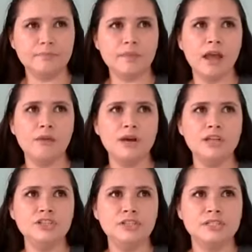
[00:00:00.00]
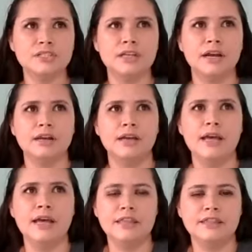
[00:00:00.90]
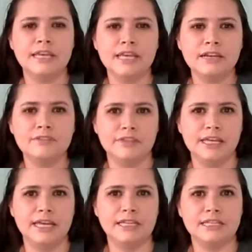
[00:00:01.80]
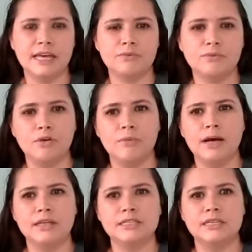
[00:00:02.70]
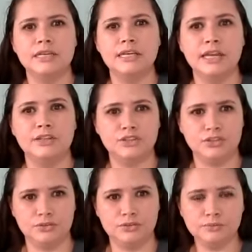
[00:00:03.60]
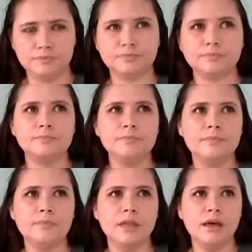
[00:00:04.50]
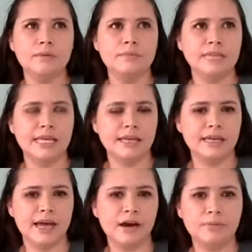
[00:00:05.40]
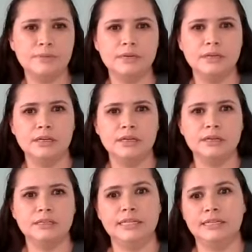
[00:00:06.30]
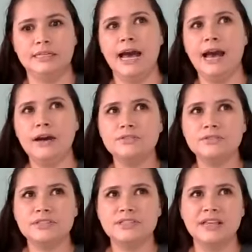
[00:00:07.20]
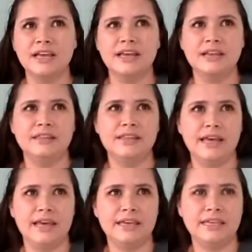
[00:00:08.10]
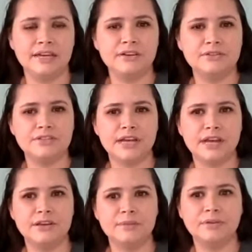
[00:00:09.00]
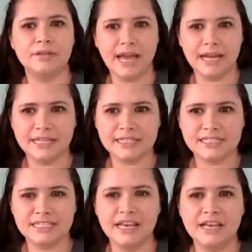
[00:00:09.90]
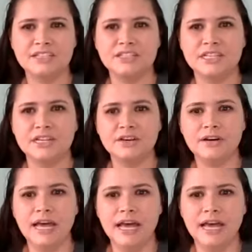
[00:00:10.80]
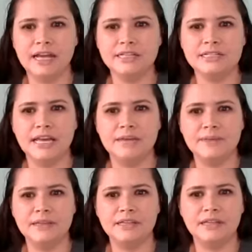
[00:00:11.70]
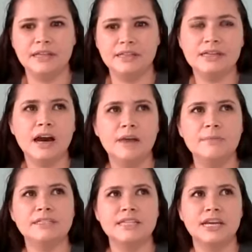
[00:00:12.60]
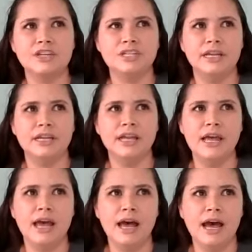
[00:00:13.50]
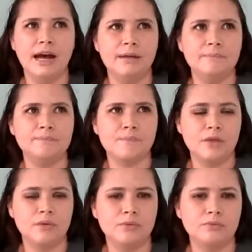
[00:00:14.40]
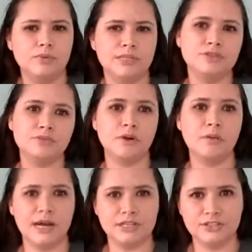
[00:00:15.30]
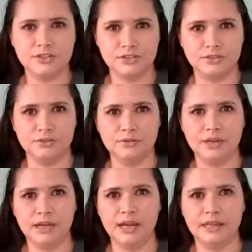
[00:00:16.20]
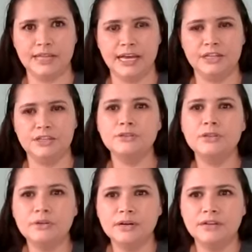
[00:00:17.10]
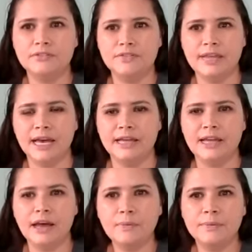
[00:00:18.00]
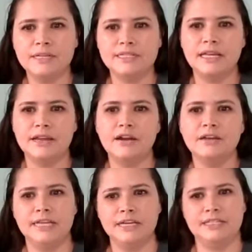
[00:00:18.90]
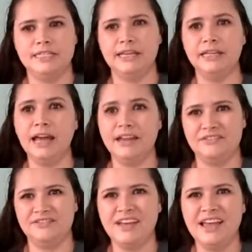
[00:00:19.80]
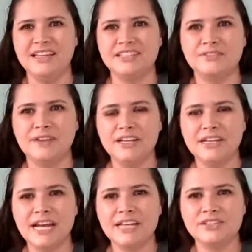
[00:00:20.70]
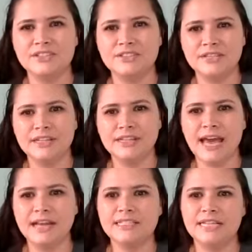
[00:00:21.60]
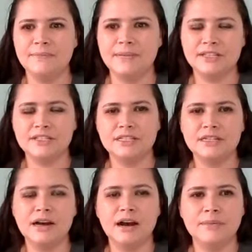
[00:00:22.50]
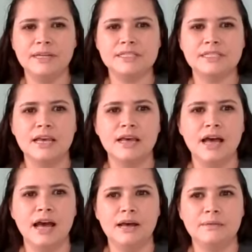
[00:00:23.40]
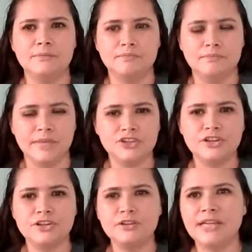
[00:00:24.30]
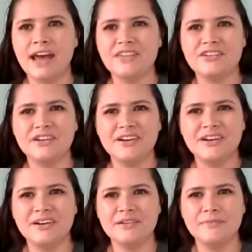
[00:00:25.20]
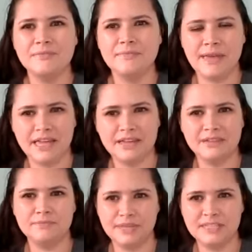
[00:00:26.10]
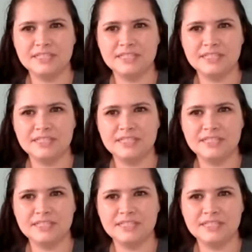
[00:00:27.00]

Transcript: I want you to start thinking of things that robots can do. They help clean the house. They can go to other planets. So you can go ahead and type in the comment section, what do robots do that you know of that help us in our day-to-day life? So while you guys are doing that and typing into the comments, make sure you gather your pieces